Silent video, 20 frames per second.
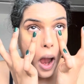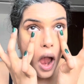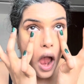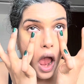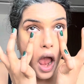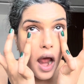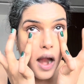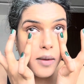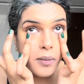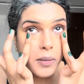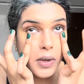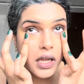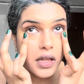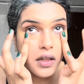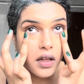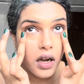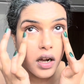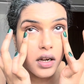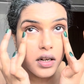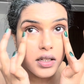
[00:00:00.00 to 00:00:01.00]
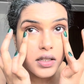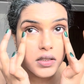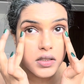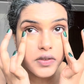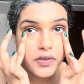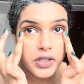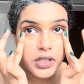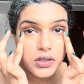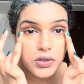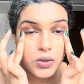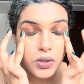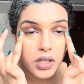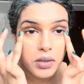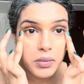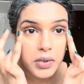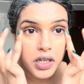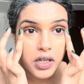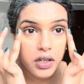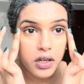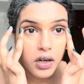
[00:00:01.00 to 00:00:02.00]
and make the ugliest face you can
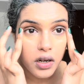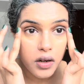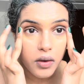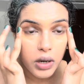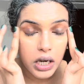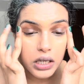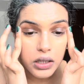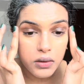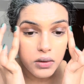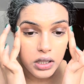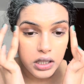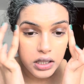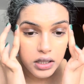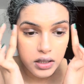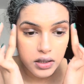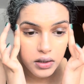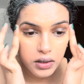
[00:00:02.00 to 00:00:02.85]
make while doing it.